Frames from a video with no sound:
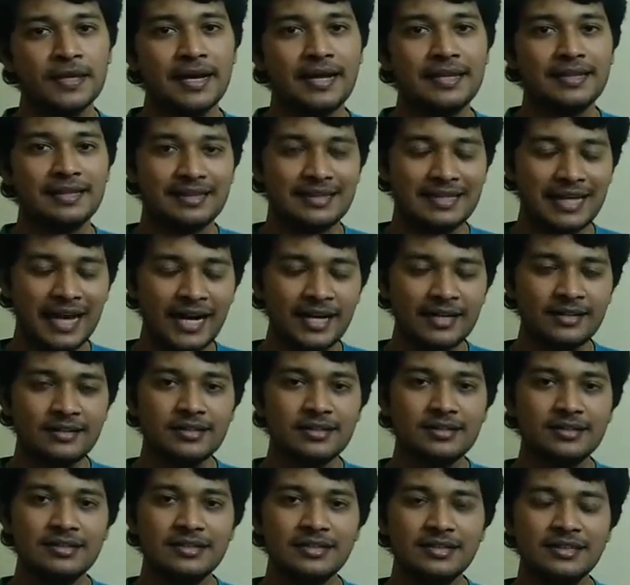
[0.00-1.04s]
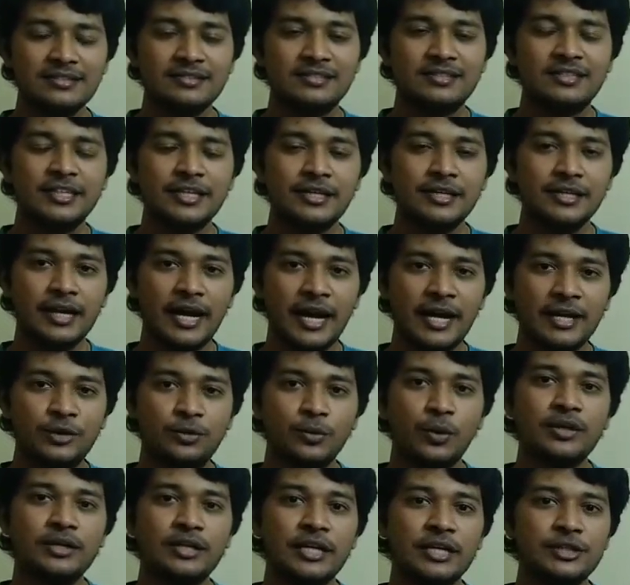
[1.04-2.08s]
And that is the
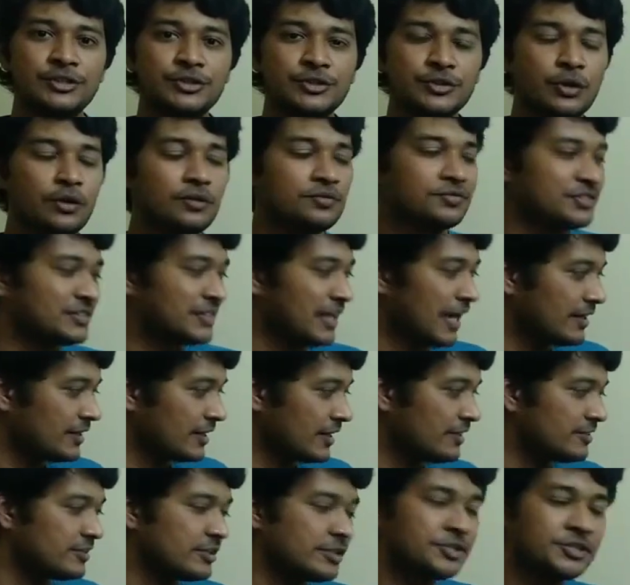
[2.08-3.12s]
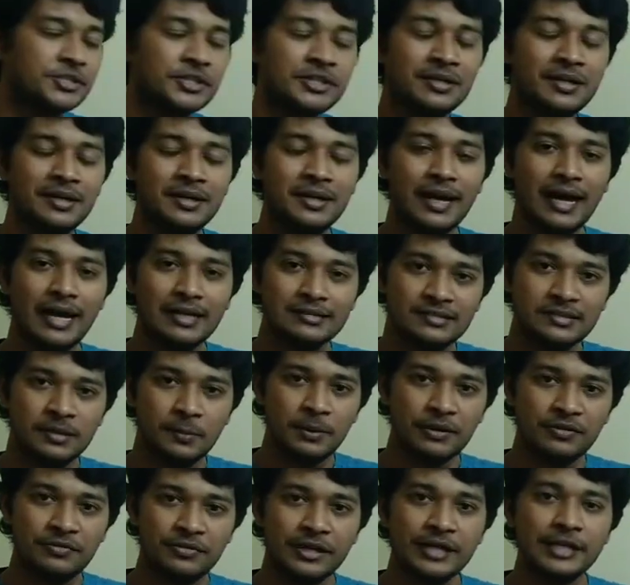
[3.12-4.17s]
advantage of standardization and
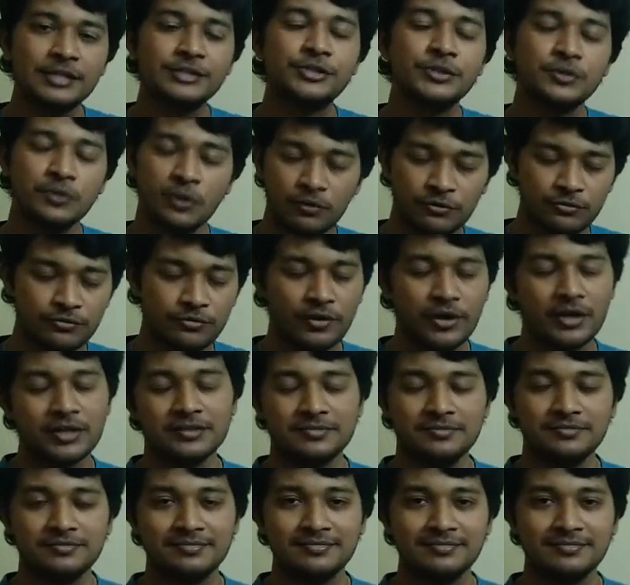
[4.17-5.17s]
simplification of work.